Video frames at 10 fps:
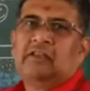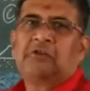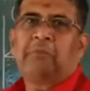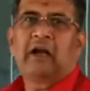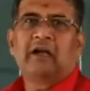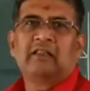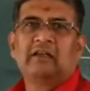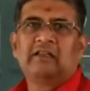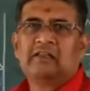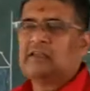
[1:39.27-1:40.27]
this part,
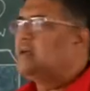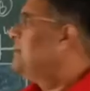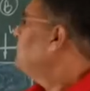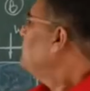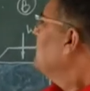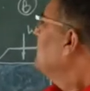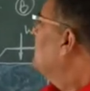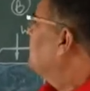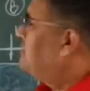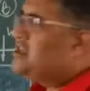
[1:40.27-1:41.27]
that is
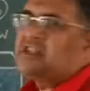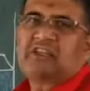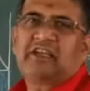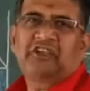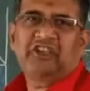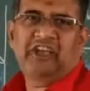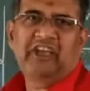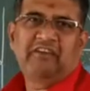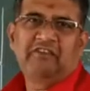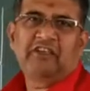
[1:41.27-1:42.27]
the first sketch
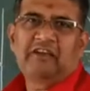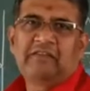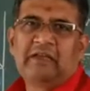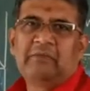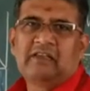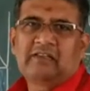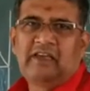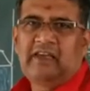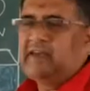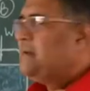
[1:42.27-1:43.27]
A, which I have named as
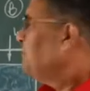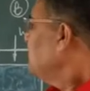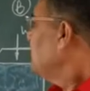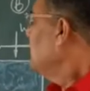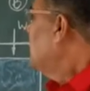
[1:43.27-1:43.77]
A,